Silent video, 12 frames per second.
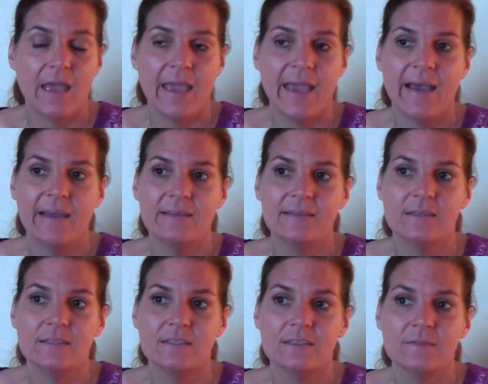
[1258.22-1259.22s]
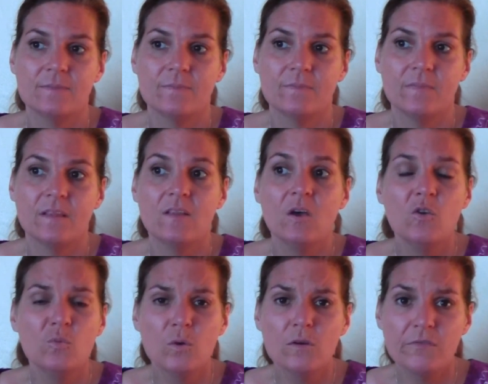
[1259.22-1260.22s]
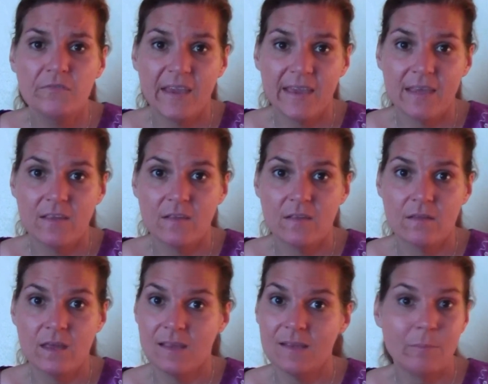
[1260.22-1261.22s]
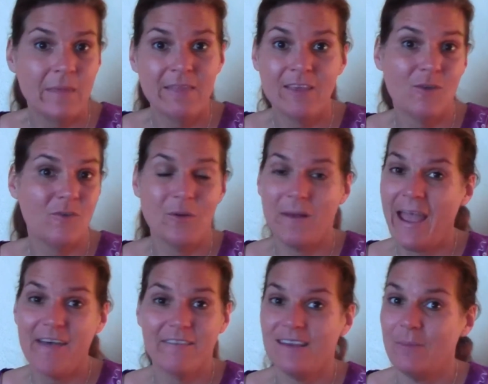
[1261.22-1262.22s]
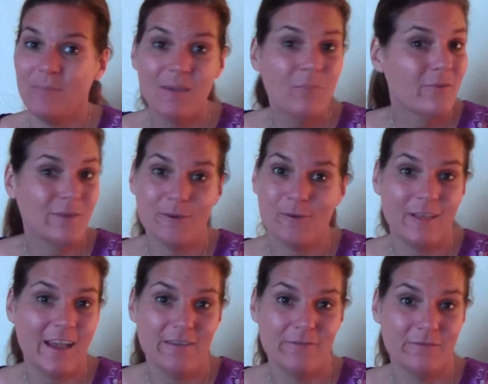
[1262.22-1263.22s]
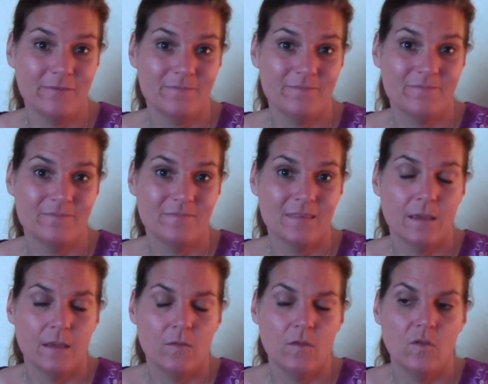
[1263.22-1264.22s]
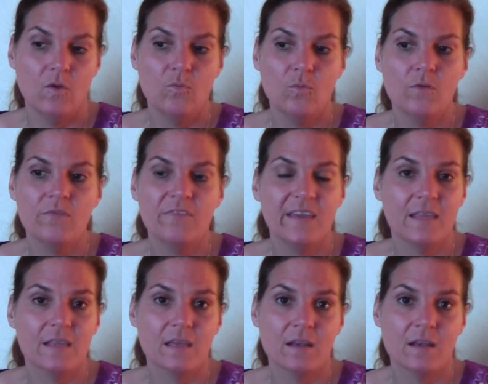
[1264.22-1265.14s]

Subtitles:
And the lone wolf phase doesn't mean that you don't have any people in your life. The lone wolf phase